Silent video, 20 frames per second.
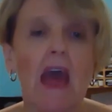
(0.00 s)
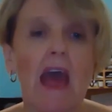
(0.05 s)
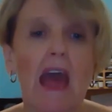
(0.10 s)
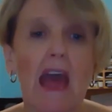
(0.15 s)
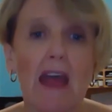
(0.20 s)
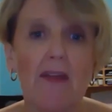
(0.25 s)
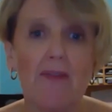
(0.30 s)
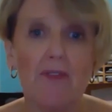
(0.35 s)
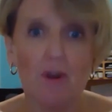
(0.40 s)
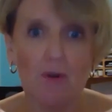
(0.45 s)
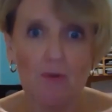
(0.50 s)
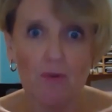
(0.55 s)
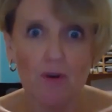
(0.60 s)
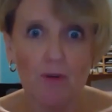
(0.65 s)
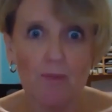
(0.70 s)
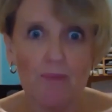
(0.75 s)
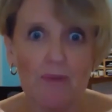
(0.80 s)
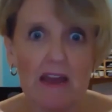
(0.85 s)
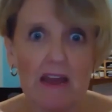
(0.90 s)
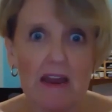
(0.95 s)
and the
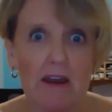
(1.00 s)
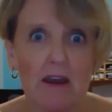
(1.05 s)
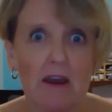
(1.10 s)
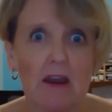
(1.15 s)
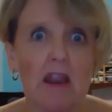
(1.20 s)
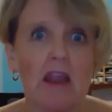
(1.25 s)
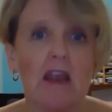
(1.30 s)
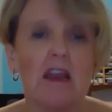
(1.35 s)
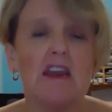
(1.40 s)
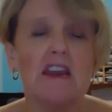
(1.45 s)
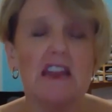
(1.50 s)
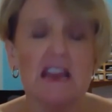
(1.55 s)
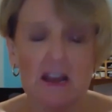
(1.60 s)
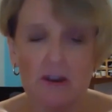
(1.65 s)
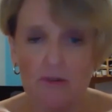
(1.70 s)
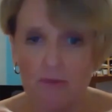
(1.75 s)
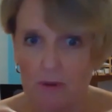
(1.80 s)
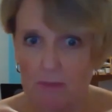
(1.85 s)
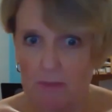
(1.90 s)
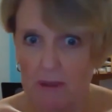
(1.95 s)
group that
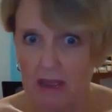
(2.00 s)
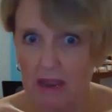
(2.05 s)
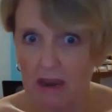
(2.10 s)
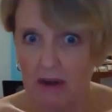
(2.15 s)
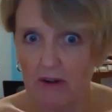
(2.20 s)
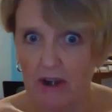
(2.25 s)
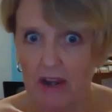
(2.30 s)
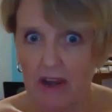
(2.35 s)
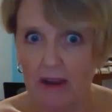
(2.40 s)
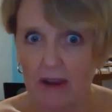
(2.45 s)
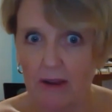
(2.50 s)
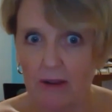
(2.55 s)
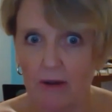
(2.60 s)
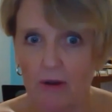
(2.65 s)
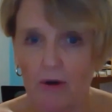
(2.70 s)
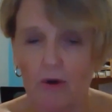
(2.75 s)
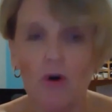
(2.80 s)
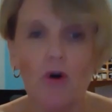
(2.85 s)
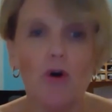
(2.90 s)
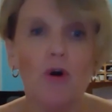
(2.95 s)
need repairing
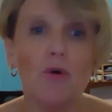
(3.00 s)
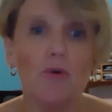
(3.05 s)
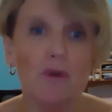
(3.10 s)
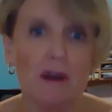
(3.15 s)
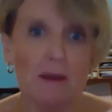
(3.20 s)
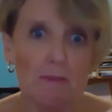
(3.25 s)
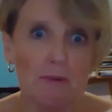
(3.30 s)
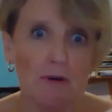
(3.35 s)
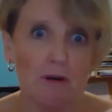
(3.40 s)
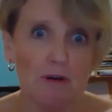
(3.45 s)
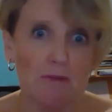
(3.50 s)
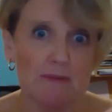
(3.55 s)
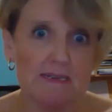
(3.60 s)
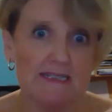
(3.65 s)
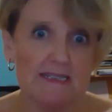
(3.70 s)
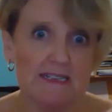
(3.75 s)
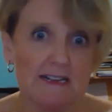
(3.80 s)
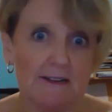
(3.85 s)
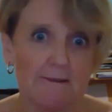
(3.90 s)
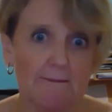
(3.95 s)
or
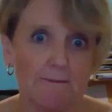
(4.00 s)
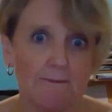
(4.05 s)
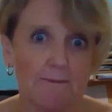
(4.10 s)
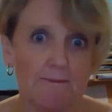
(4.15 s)
repurposing.